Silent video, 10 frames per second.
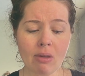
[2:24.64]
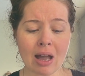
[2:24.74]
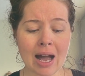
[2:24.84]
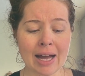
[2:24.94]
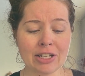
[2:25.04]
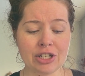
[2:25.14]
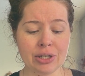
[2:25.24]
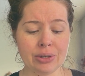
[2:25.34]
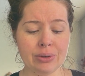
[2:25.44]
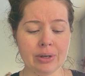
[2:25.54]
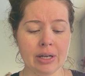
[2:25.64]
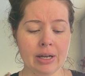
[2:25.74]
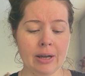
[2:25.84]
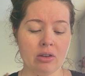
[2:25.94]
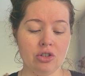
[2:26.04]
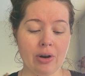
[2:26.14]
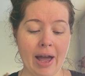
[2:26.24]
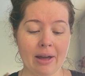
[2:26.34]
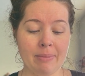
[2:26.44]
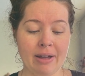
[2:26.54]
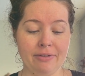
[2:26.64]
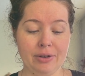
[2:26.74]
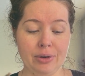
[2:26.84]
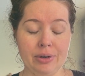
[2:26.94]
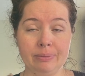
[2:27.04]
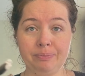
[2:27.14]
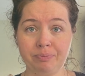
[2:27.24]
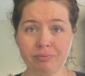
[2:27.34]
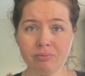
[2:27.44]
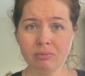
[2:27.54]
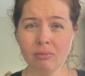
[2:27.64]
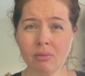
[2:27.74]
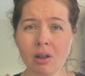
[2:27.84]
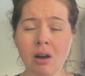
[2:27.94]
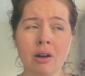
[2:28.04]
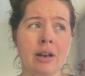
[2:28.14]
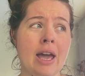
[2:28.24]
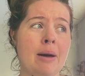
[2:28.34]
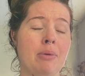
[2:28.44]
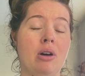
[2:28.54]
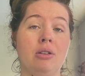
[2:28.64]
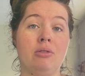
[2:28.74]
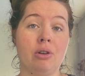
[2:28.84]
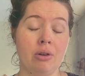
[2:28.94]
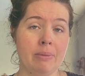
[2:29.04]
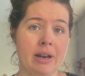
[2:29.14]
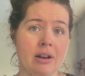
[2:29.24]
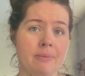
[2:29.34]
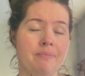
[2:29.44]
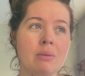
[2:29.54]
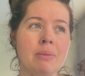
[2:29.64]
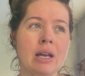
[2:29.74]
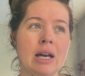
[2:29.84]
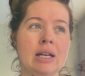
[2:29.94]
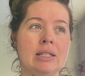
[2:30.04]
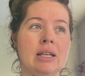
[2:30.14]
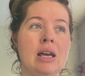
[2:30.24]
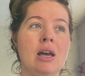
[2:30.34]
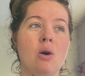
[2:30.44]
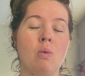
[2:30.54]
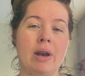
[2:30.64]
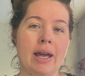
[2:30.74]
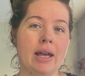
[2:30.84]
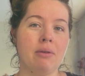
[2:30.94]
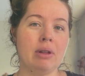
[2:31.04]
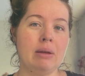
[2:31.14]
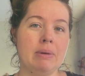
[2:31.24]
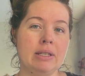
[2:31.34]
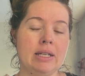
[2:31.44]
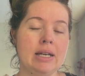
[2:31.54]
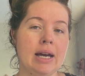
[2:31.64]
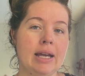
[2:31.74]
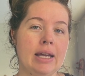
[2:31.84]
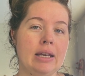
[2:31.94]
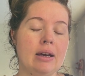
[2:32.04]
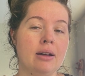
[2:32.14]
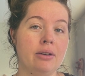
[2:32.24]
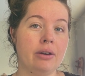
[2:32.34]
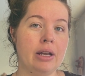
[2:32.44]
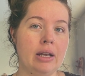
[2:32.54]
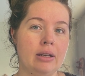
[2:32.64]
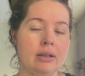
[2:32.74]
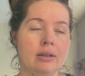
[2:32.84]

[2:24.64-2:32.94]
I do track my food on an app called Chronometer because when I get really busy, I can undereat.